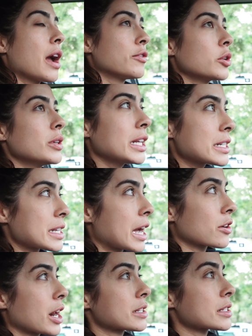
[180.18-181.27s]
I flew in late
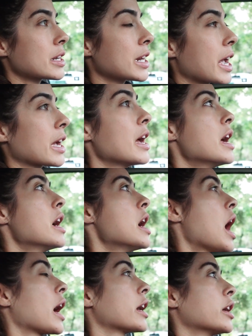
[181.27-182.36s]
Saturday. Sunday,
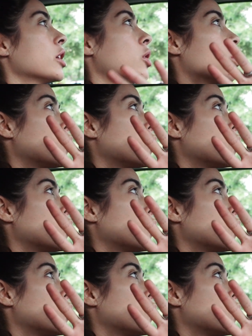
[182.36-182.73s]
I